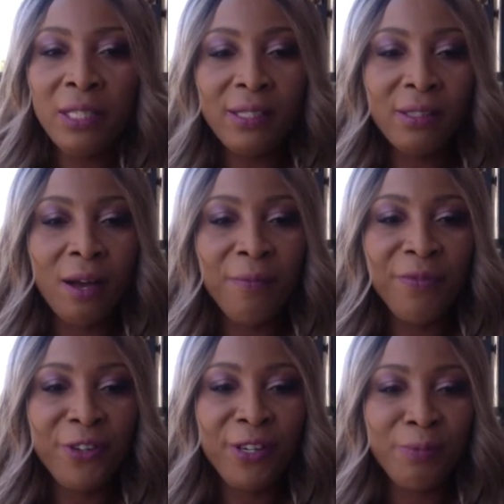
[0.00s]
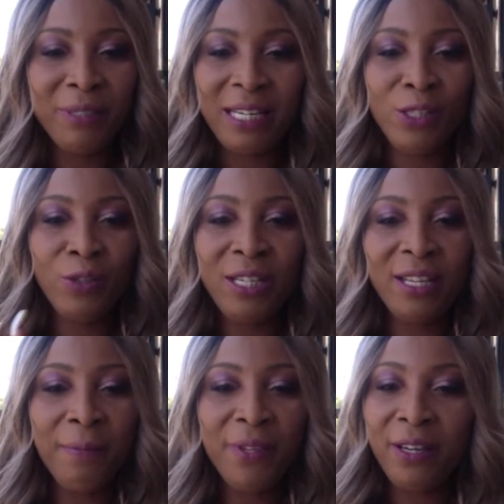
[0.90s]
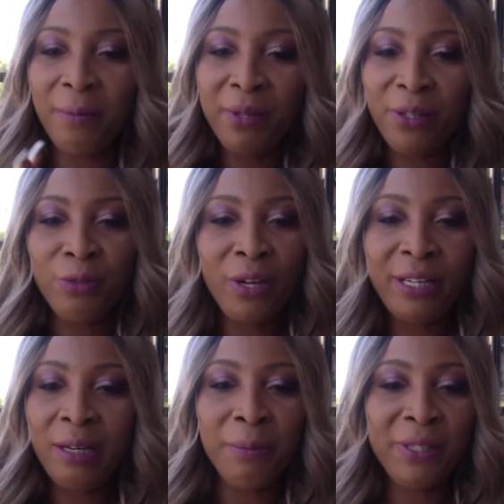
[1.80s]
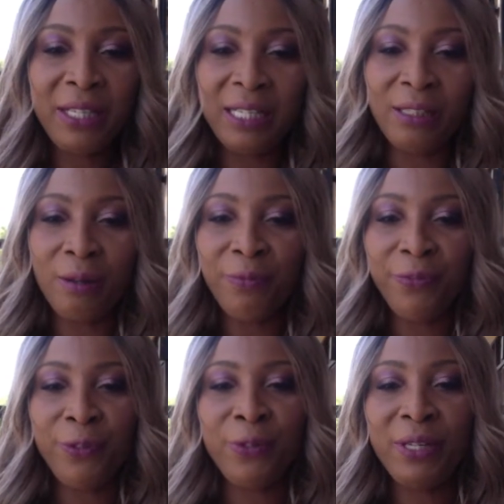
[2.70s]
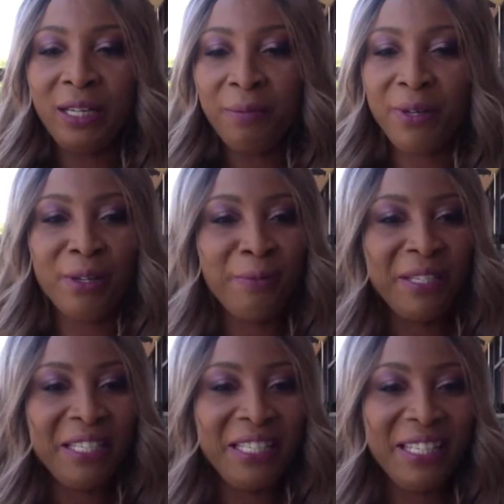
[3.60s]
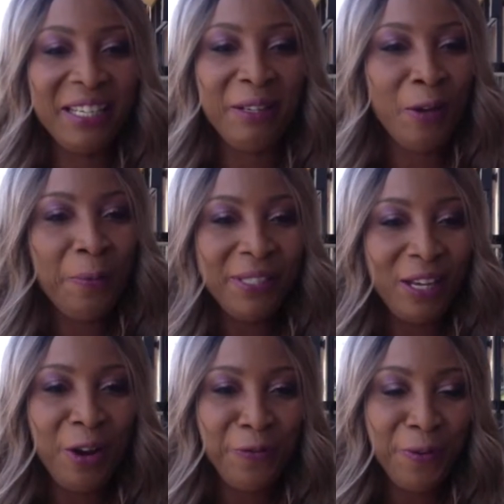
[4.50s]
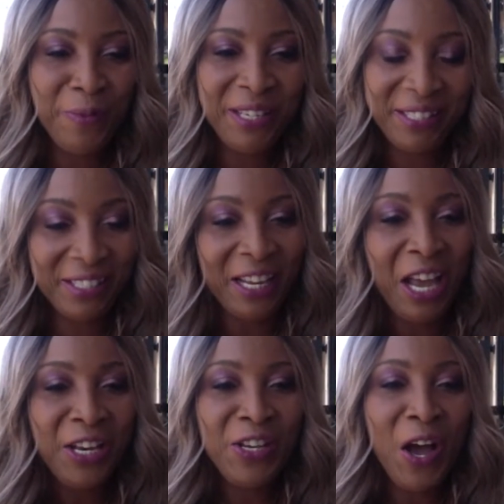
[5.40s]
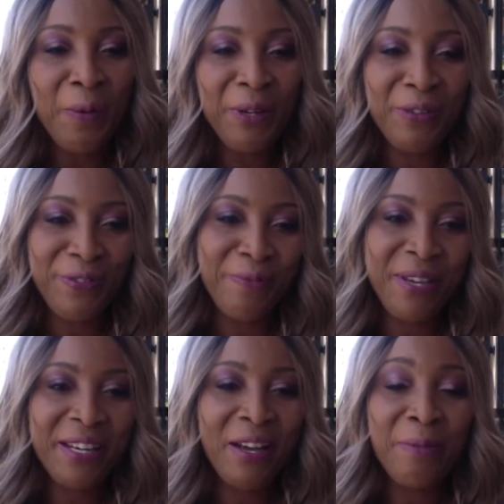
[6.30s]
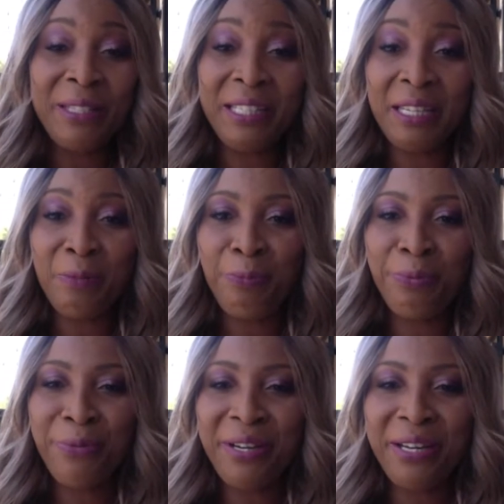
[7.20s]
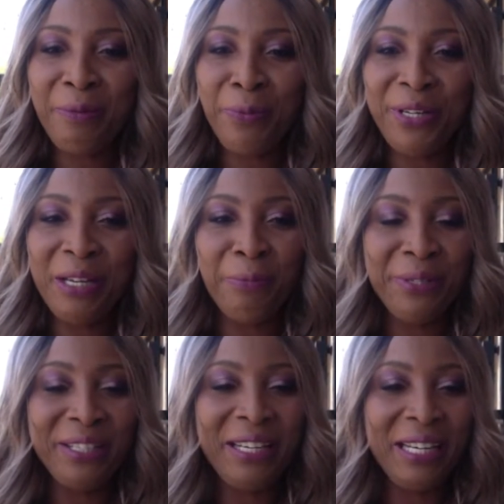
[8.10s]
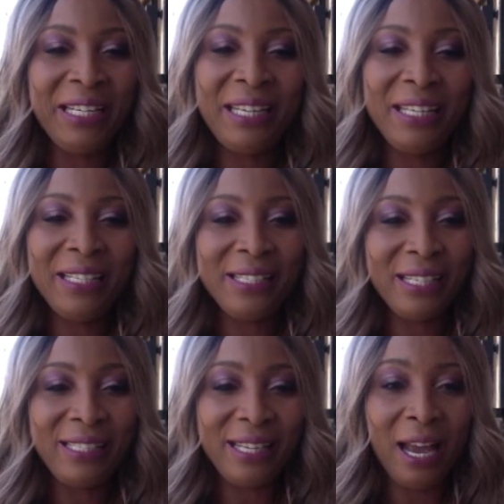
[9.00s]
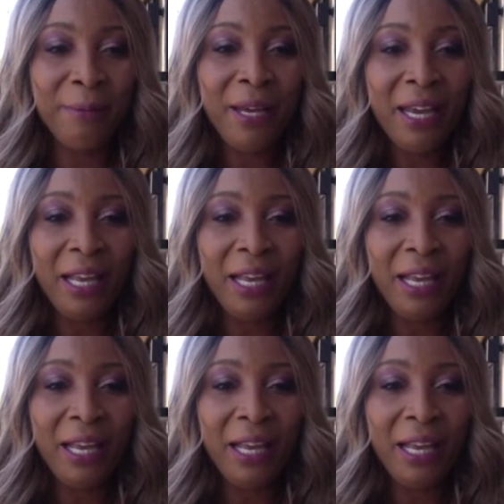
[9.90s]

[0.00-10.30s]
this come first. But as soon as I'm done, I'm gonna run and I'm gonna get some food and I'm gonna be eating. Don't be sorry for me. This is normal for me. I normally eat pretty, pretty, pretty late in the daytime.